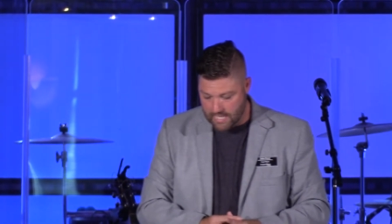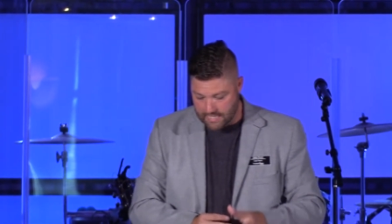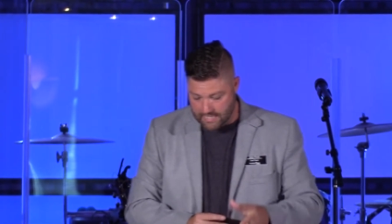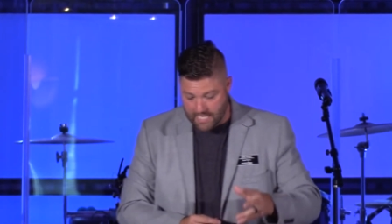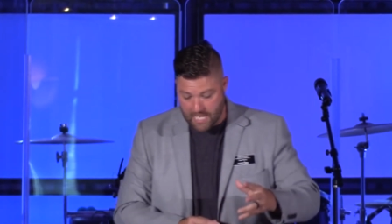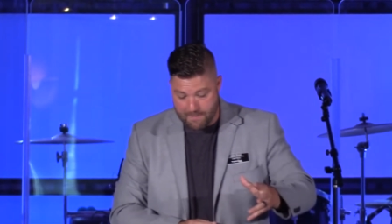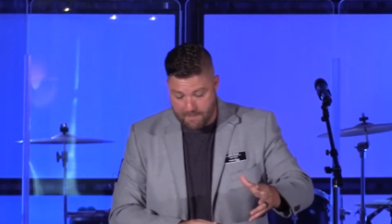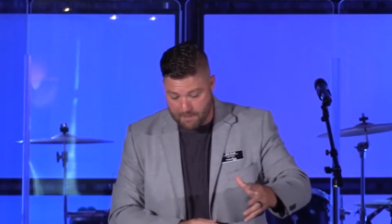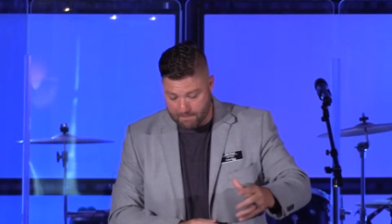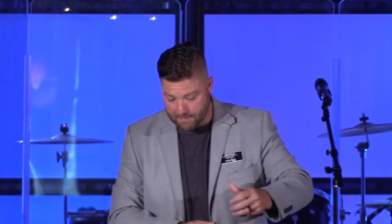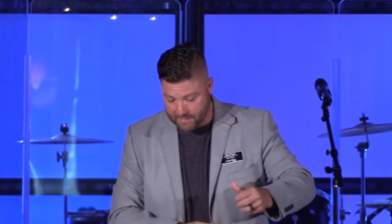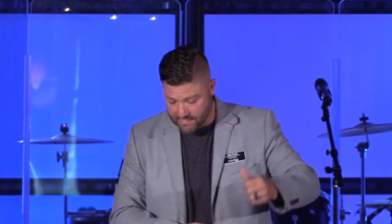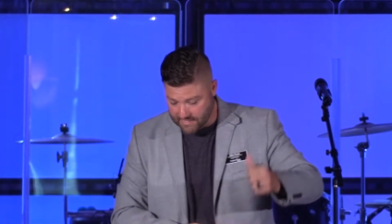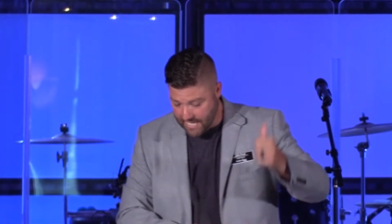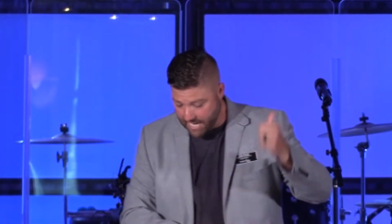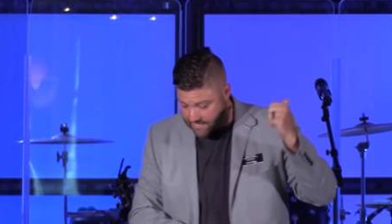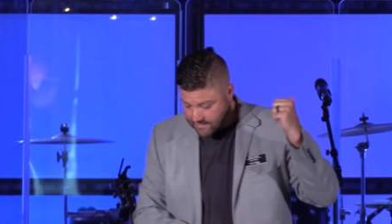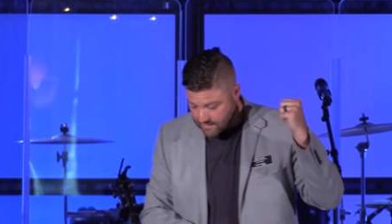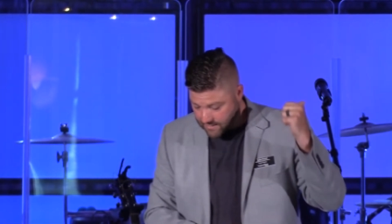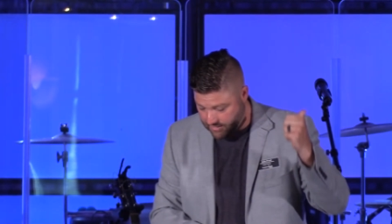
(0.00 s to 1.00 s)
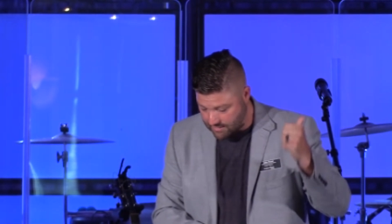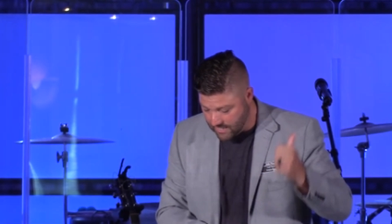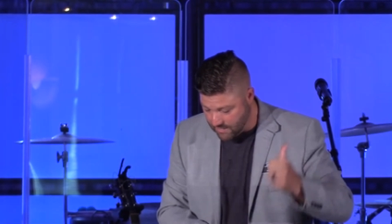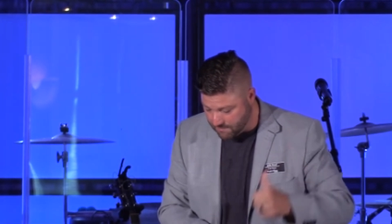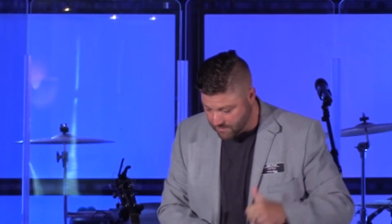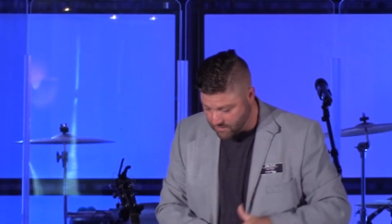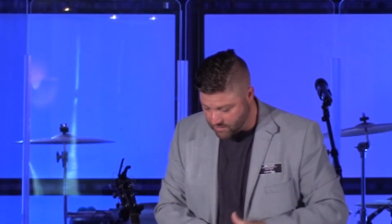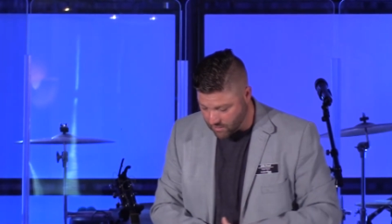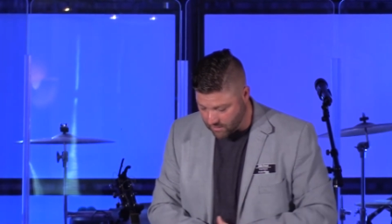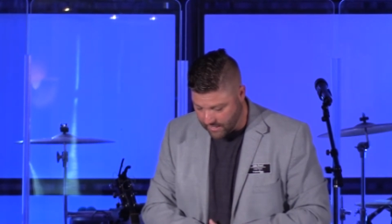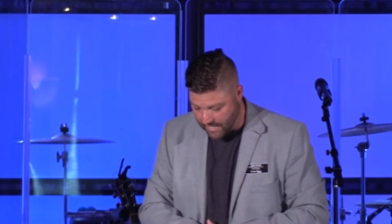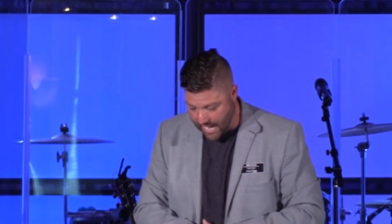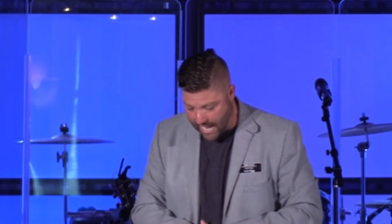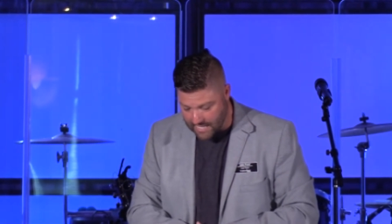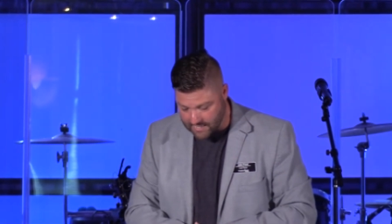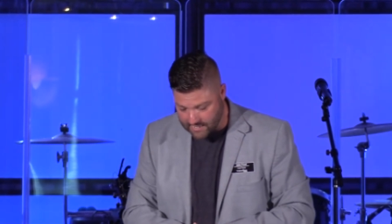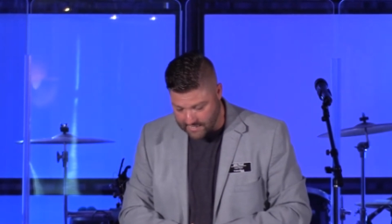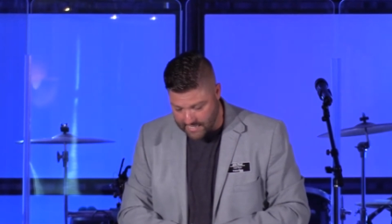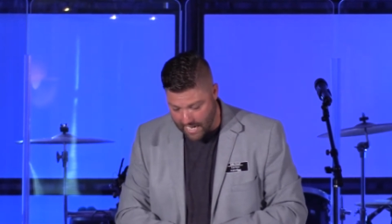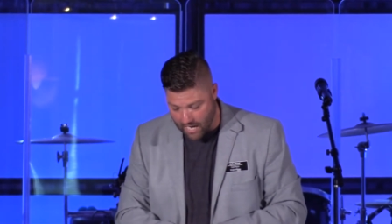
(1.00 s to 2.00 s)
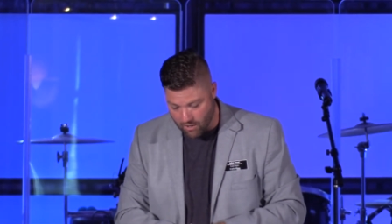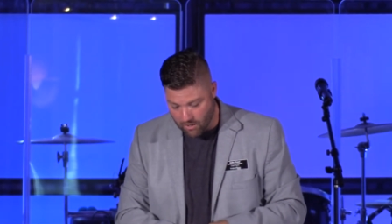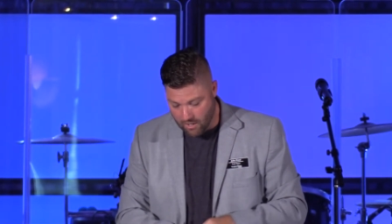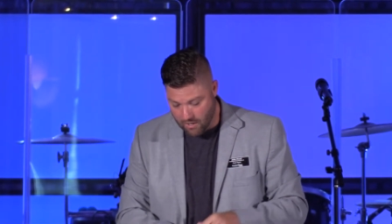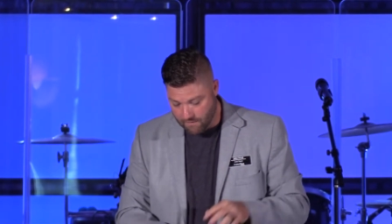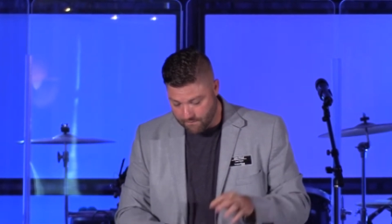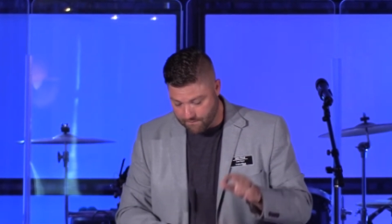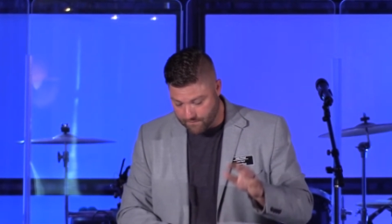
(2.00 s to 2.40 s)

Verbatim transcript: Demon-possessed. The demons are cast out.